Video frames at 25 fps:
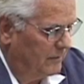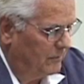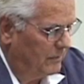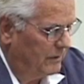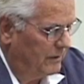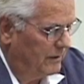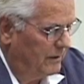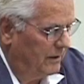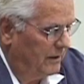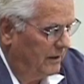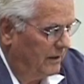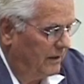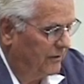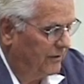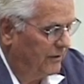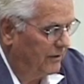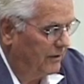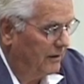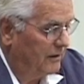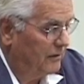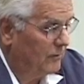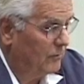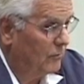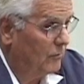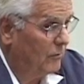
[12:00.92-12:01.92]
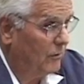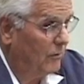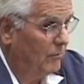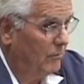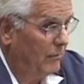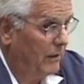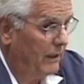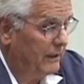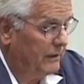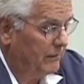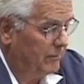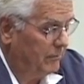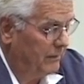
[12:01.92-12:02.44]
but nothing will
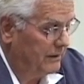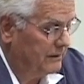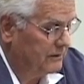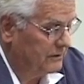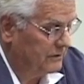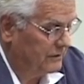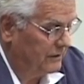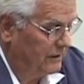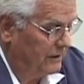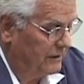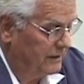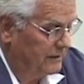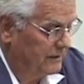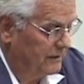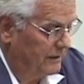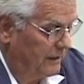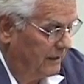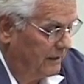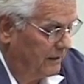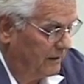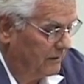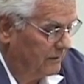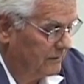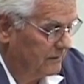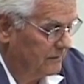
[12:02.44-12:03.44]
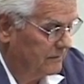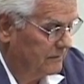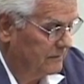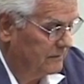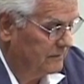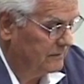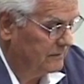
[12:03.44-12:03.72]
make me sing now.